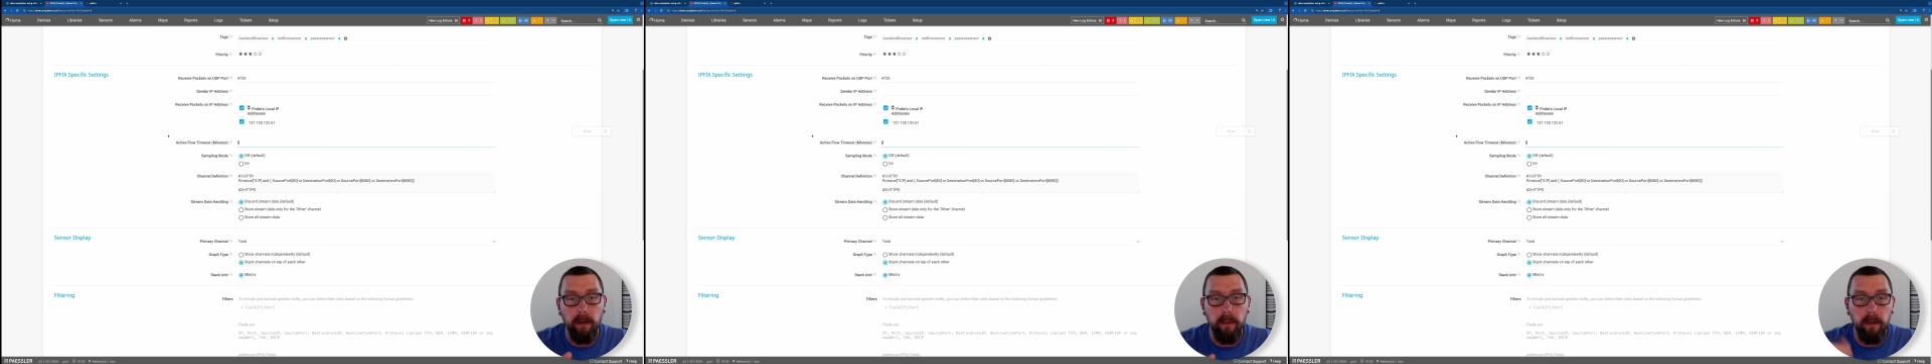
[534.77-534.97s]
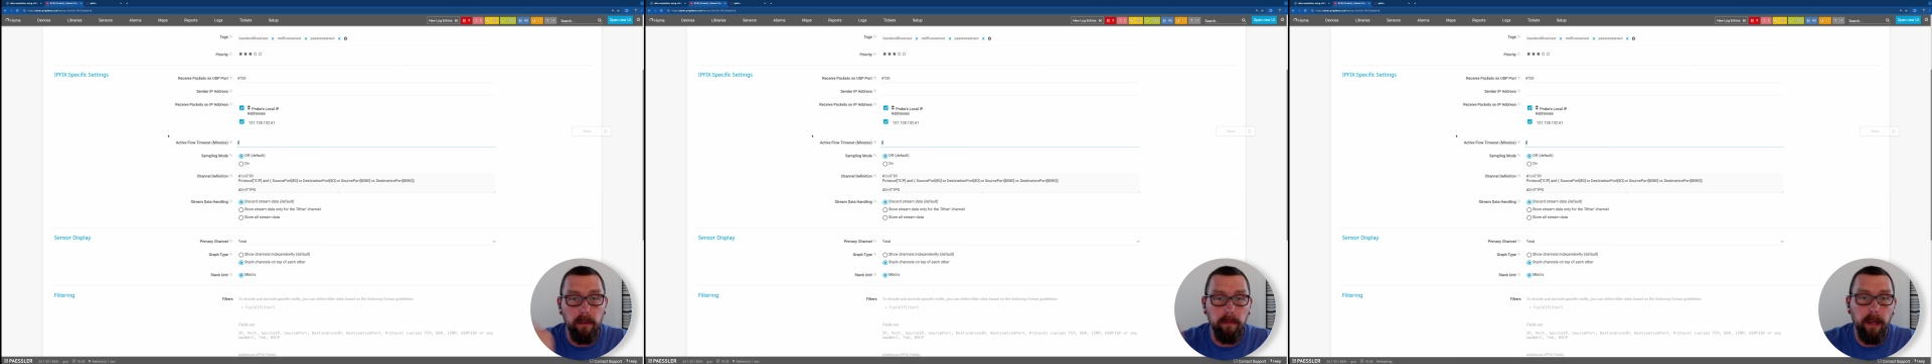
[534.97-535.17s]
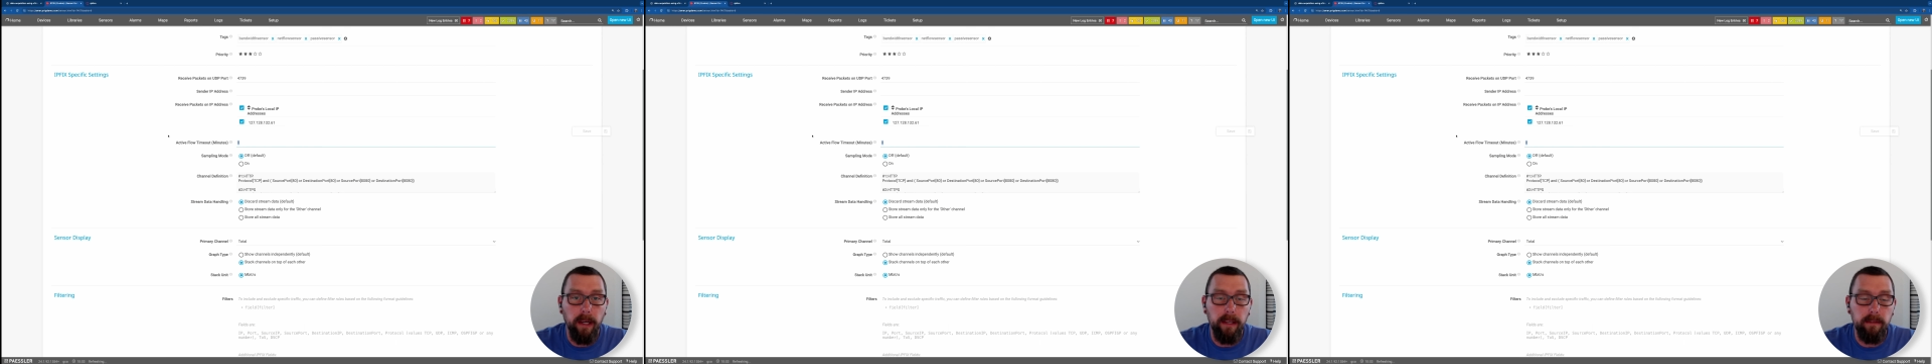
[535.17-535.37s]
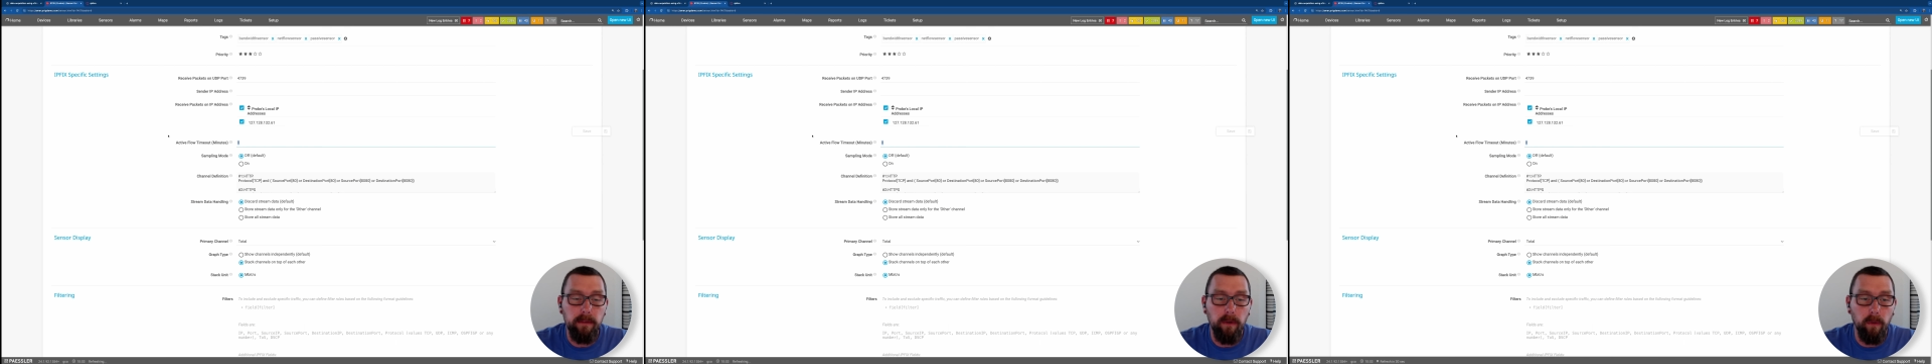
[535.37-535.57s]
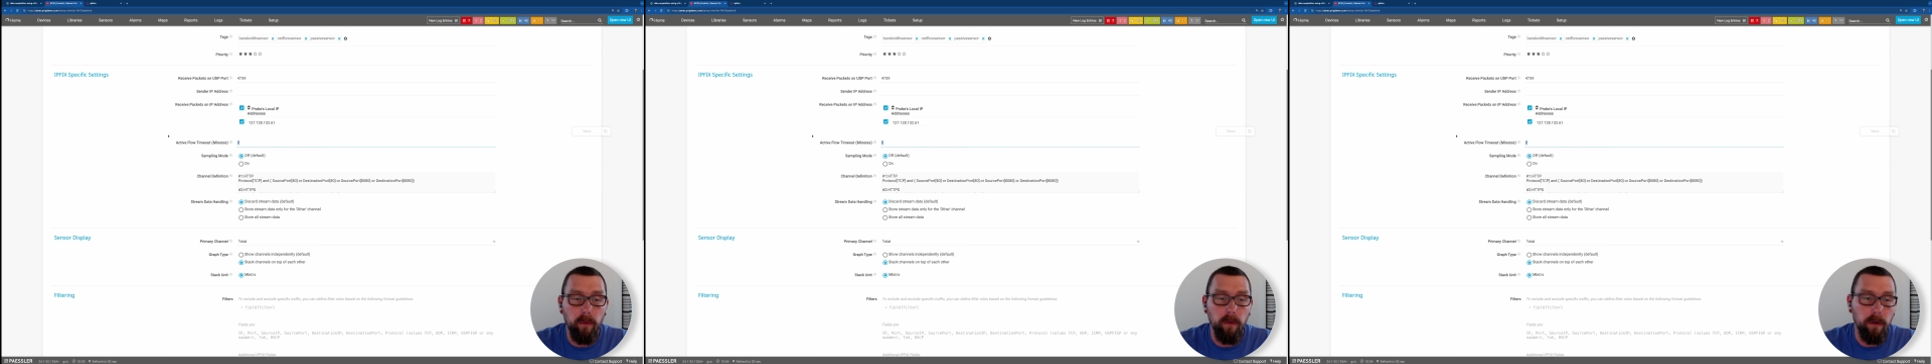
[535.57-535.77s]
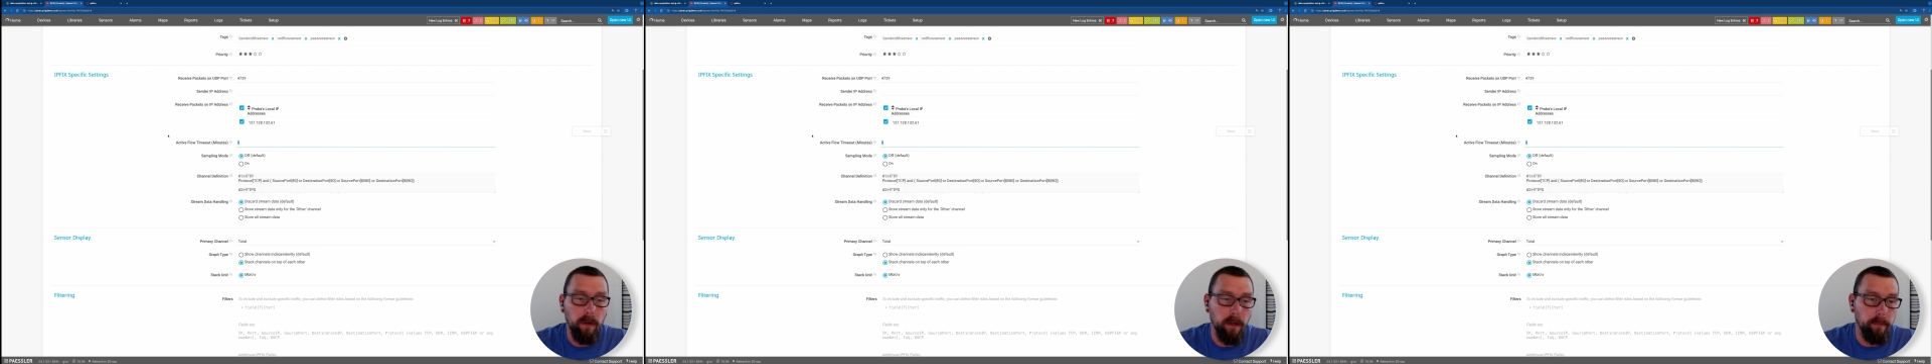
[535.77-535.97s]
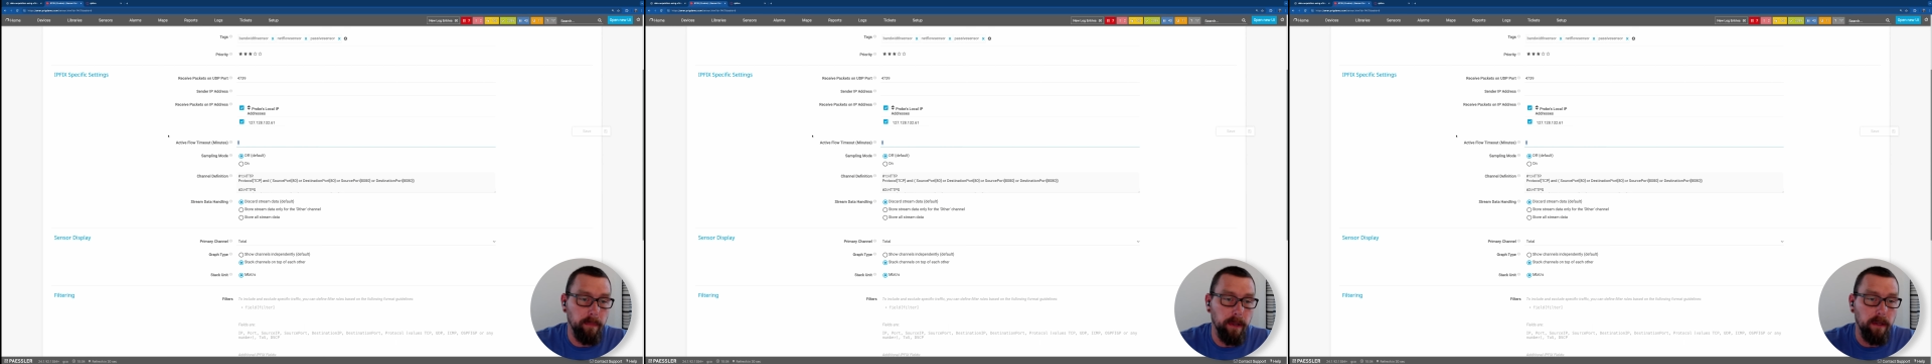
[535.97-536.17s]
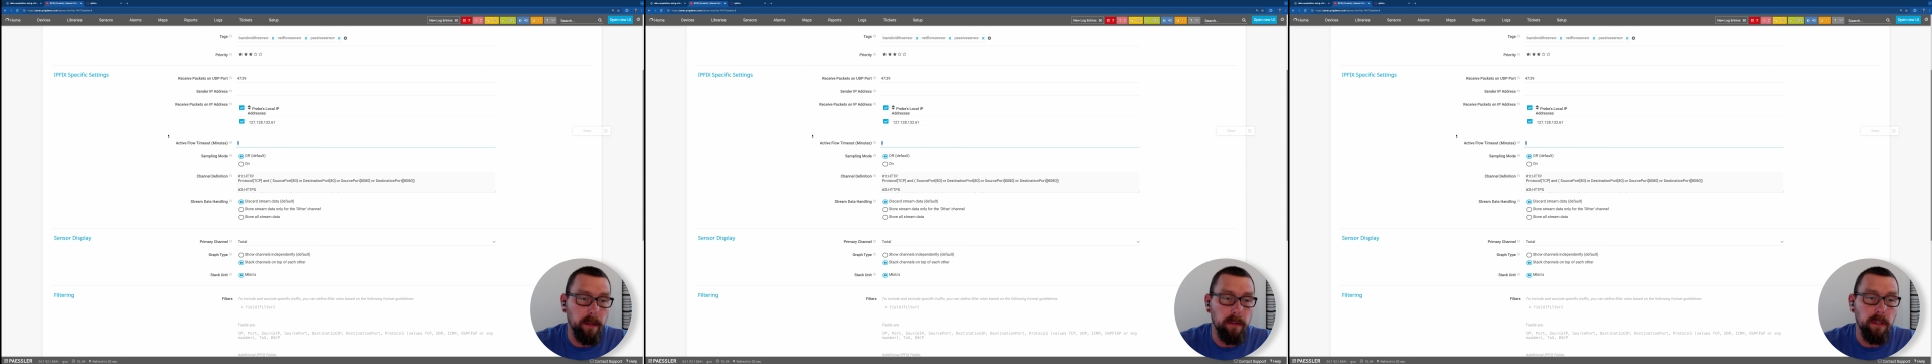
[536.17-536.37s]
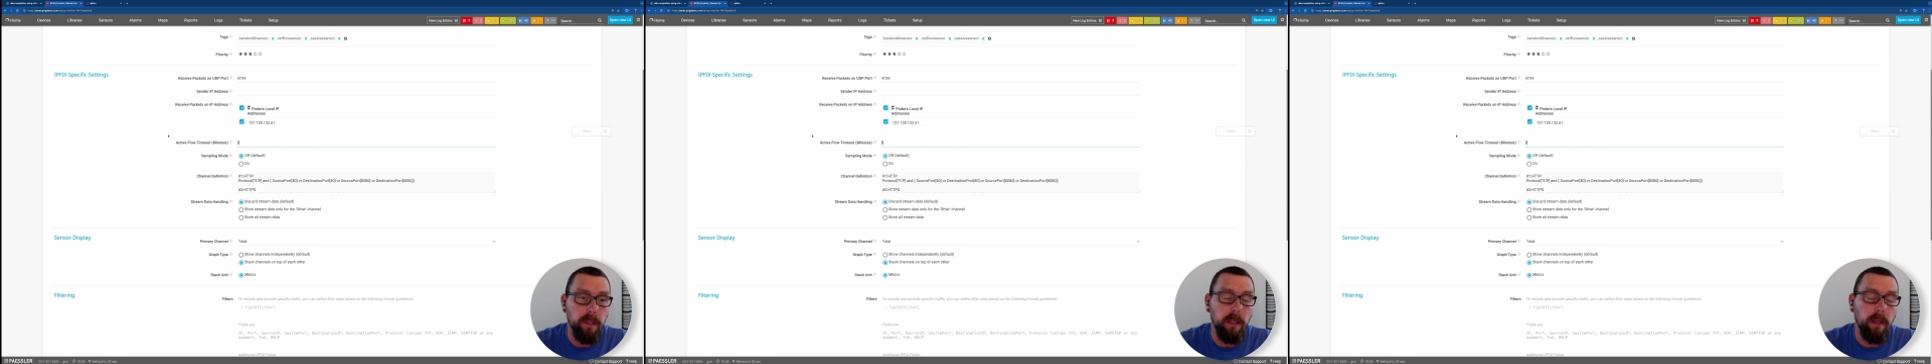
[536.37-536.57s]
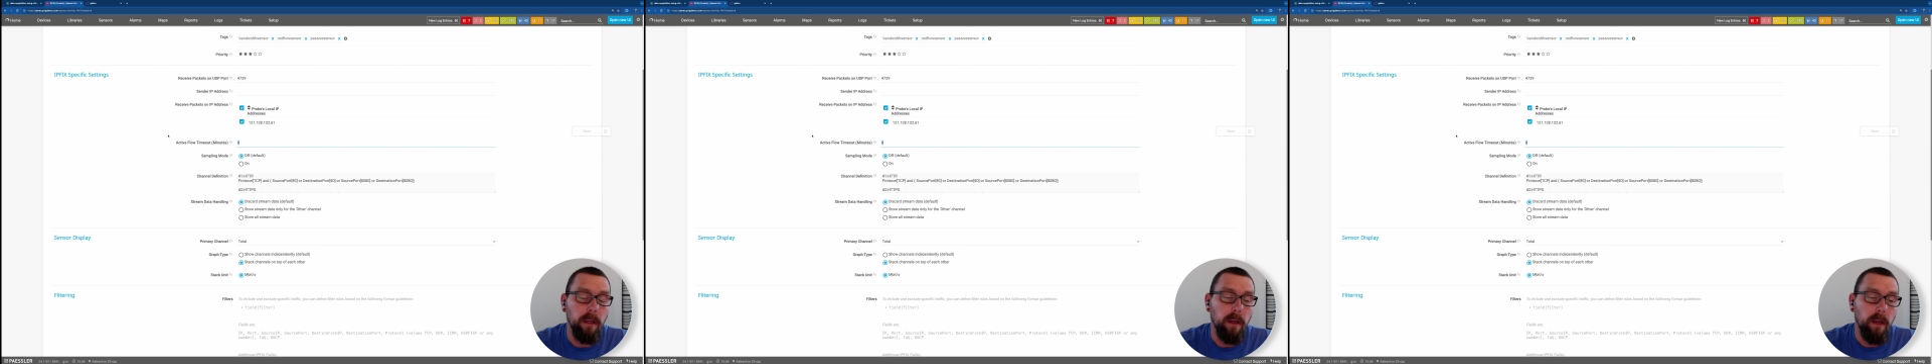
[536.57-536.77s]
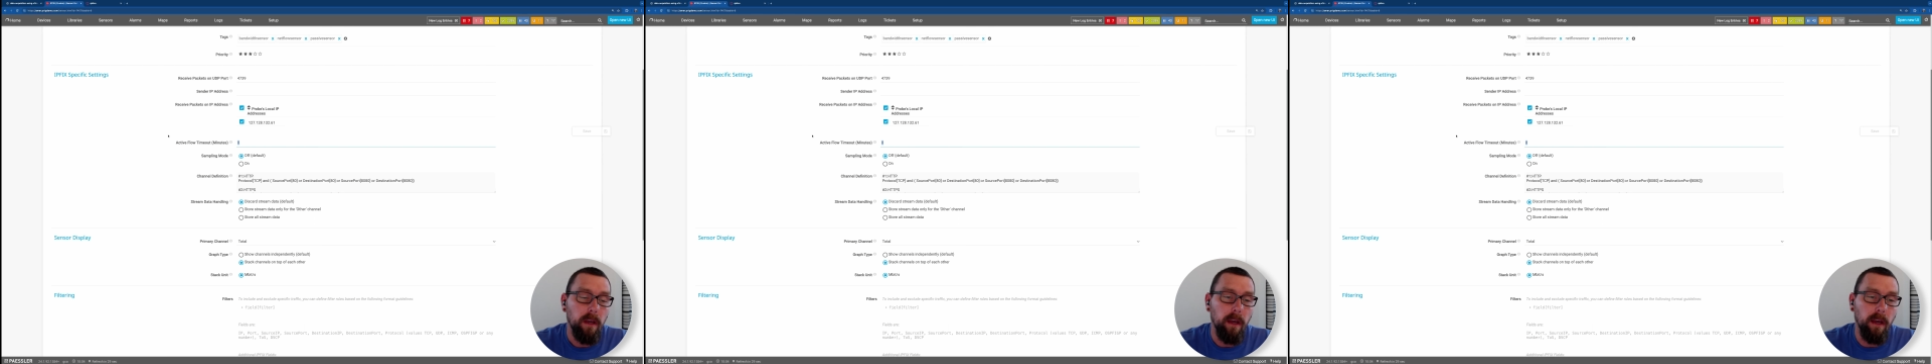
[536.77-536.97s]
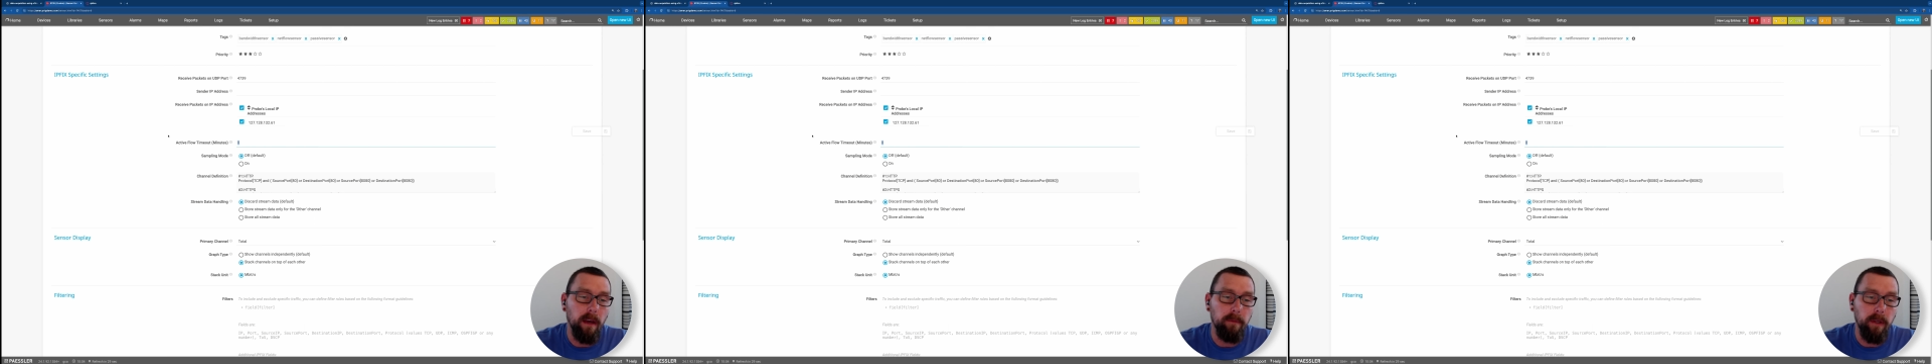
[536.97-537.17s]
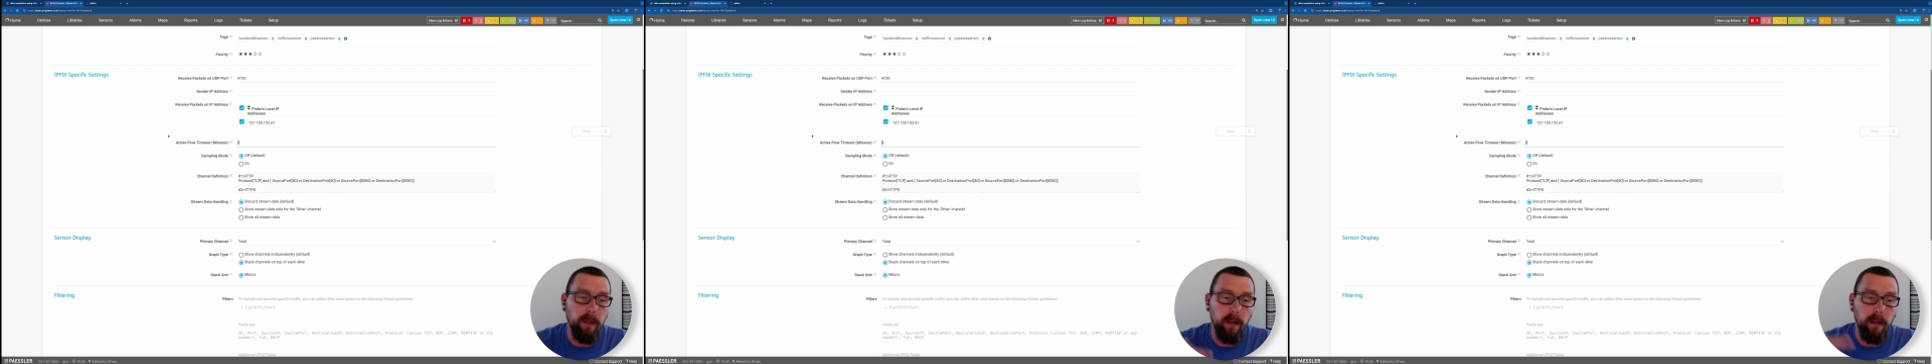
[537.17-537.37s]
on the device or on PRTG. You can